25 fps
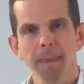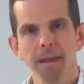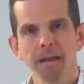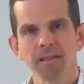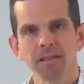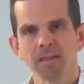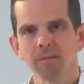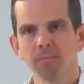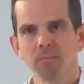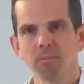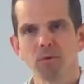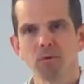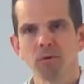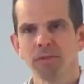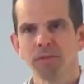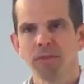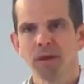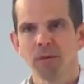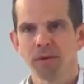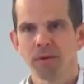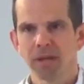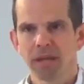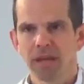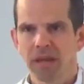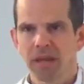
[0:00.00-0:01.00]
It's important
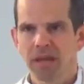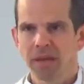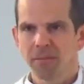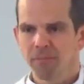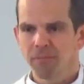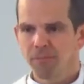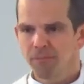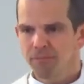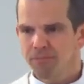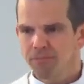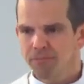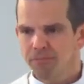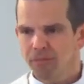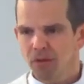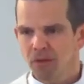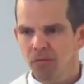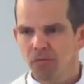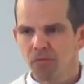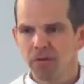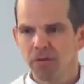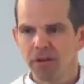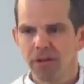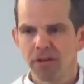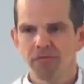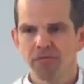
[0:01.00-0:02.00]
that we keep
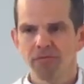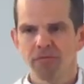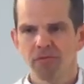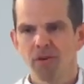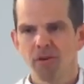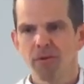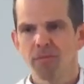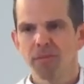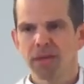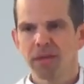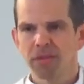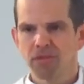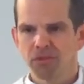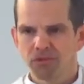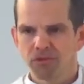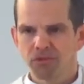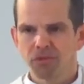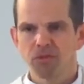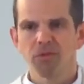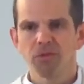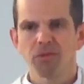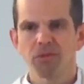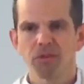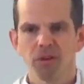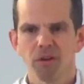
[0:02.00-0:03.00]
reaffirming the
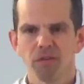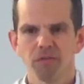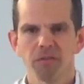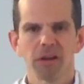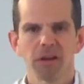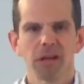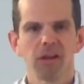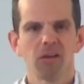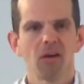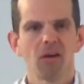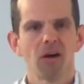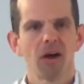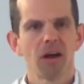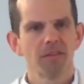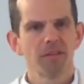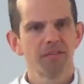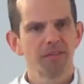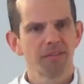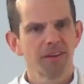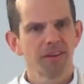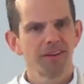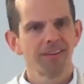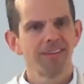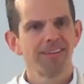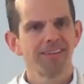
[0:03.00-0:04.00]
truth over our
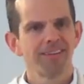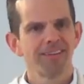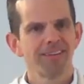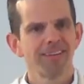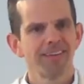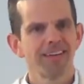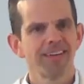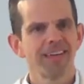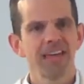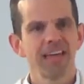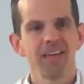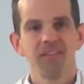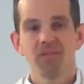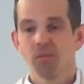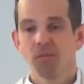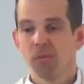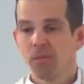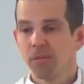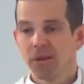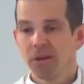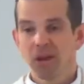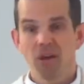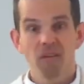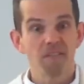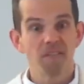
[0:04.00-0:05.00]
lives, huh? Even
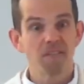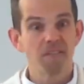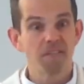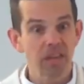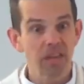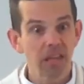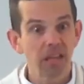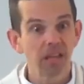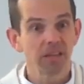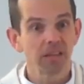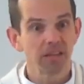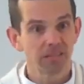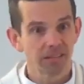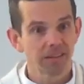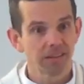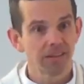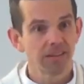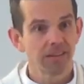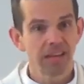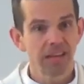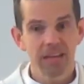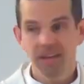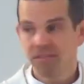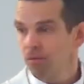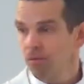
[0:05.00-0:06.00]
when we don't feel it,
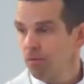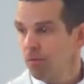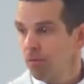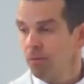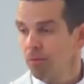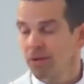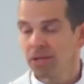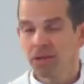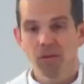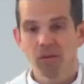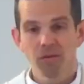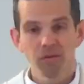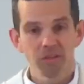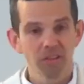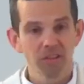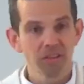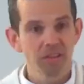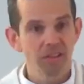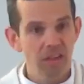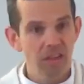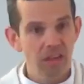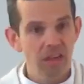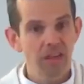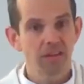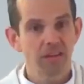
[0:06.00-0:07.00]
even when we don't
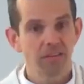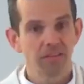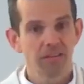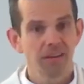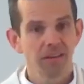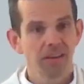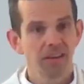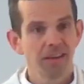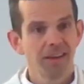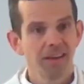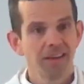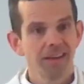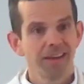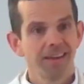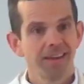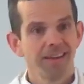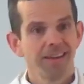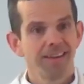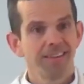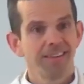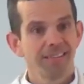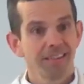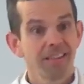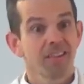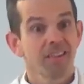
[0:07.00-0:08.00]
see it.
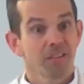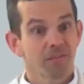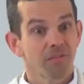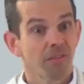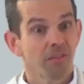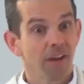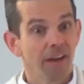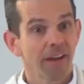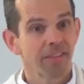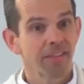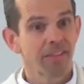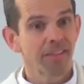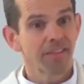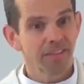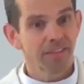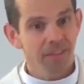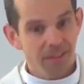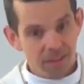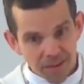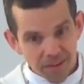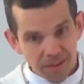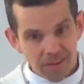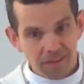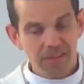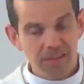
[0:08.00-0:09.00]
This is faith,
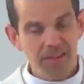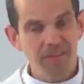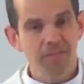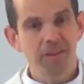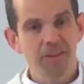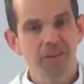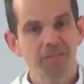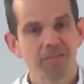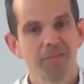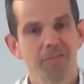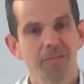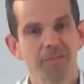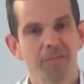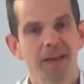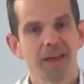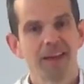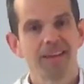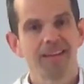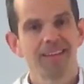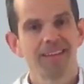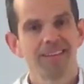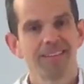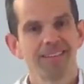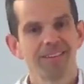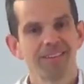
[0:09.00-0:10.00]
living from
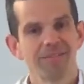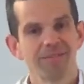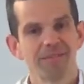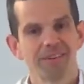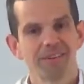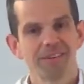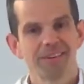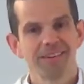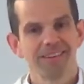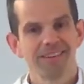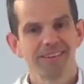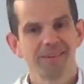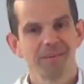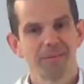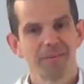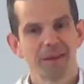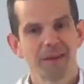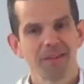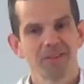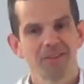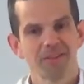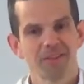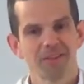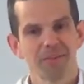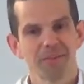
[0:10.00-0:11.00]
that different
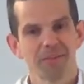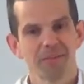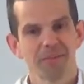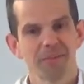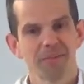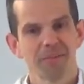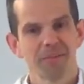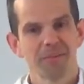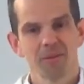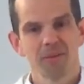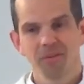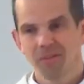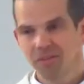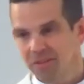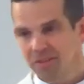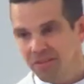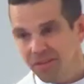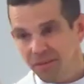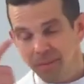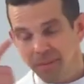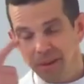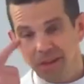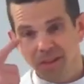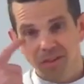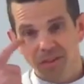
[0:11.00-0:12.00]
dimension, not the
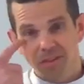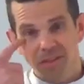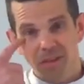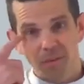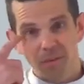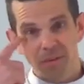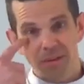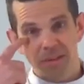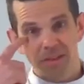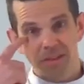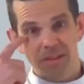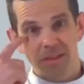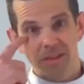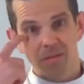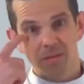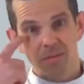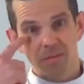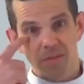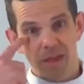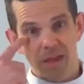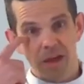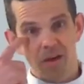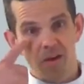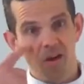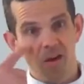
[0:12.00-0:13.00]
dimension that we see
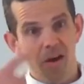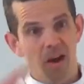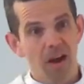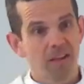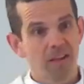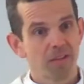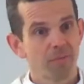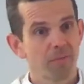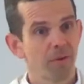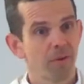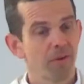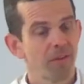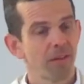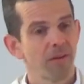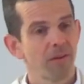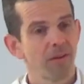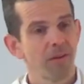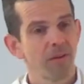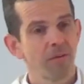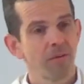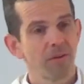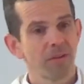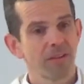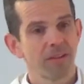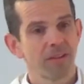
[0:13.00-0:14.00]
with our eyes, but
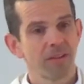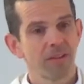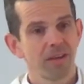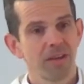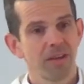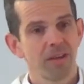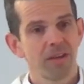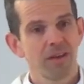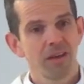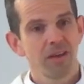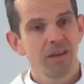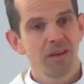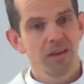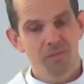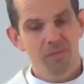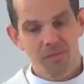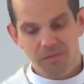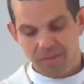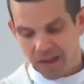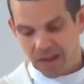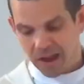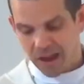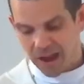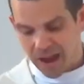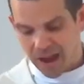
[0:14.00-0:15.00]
that we see
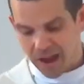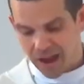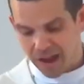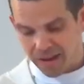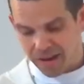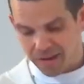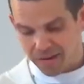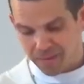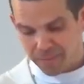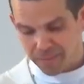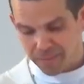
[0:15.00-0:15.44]
with our heart.